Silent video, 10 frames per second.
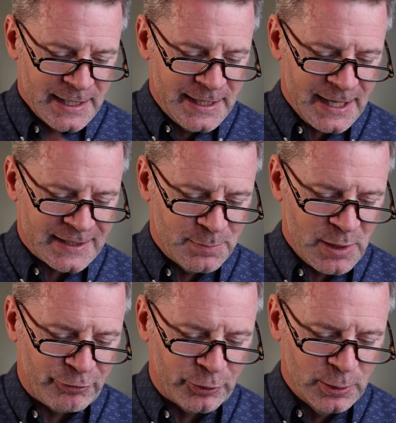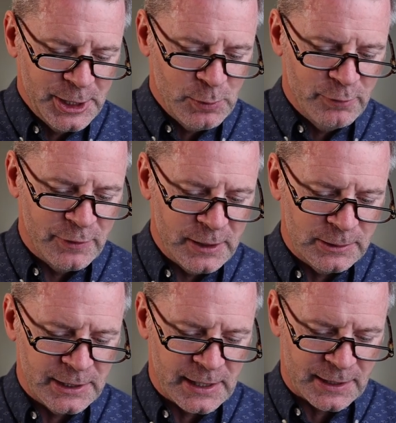yet to be fully
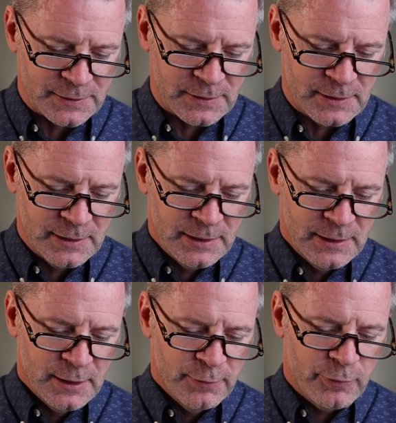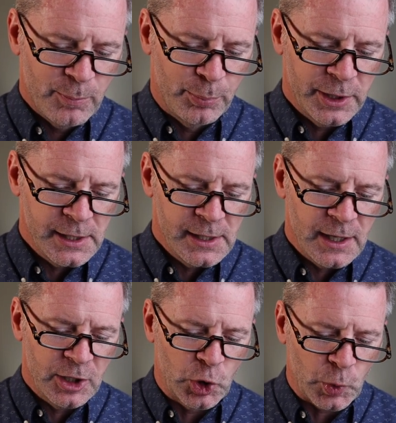revealed in us, for bringing
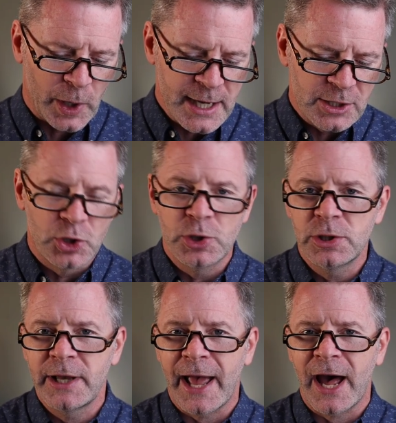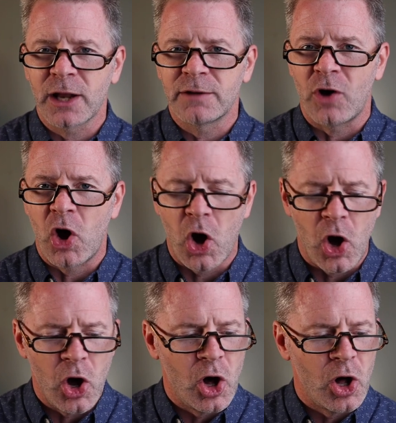great good out of
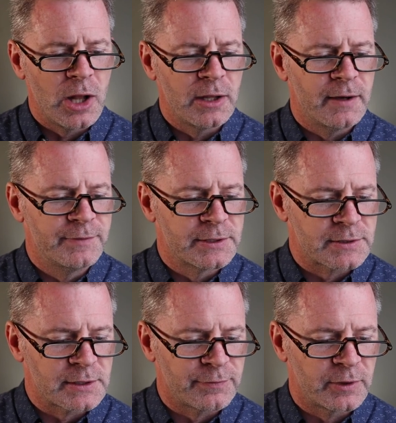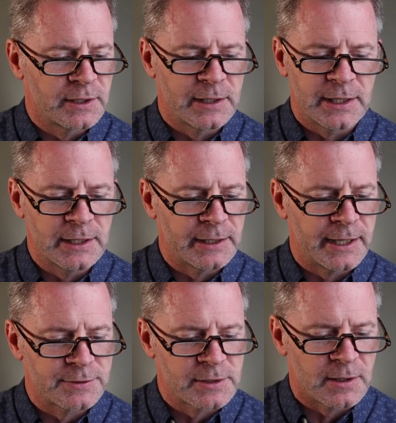all of the suffering that He
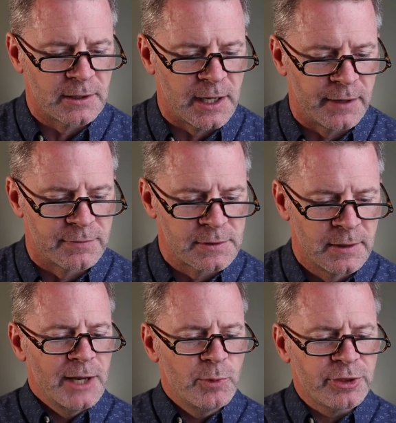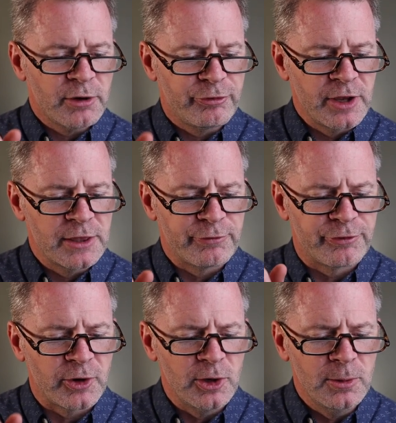allows in our lives. And with our faith
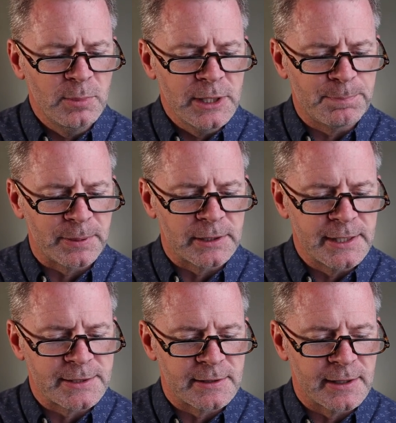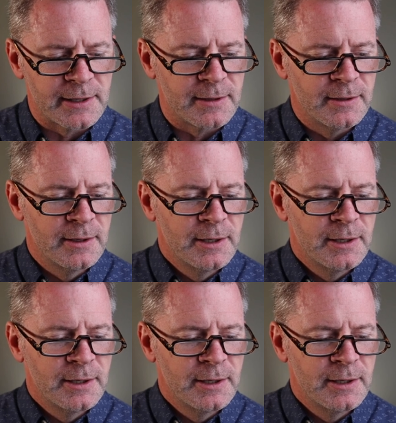firmly placed there,